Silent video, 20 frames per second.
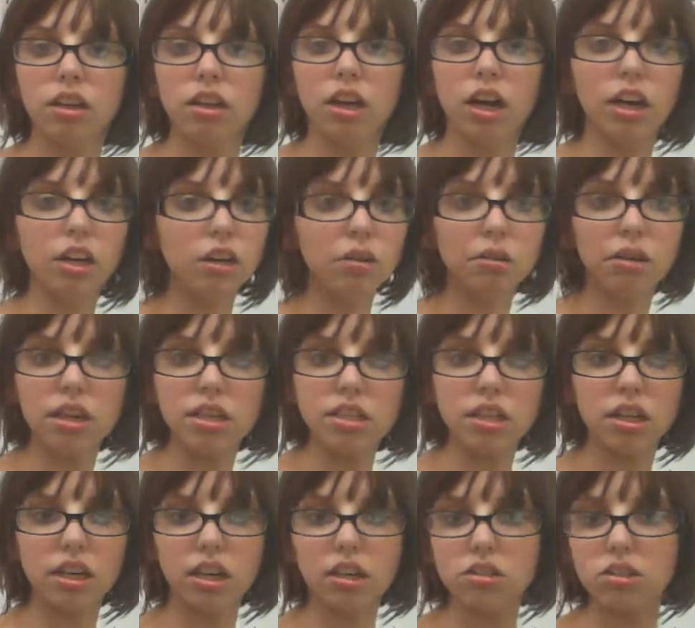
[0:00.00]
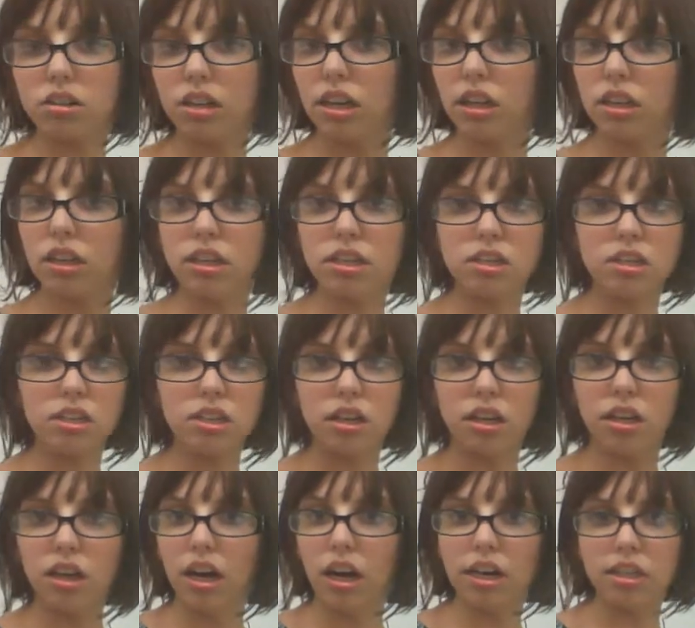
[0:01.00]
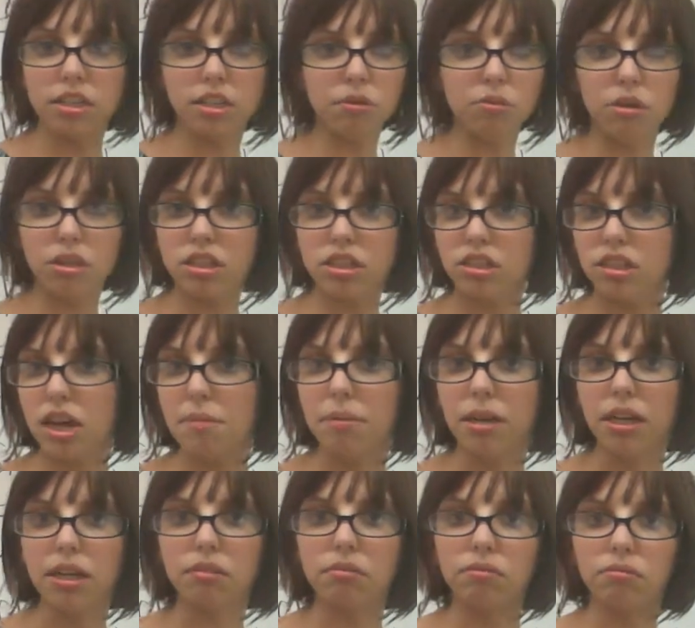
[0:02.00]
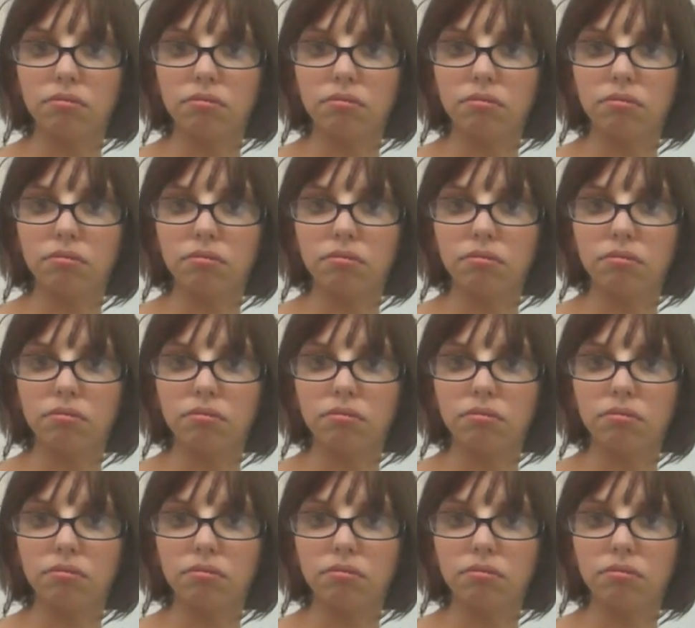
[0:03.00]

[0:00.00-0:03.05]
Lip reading: I know when I see an answer like this, I say, what does that mean?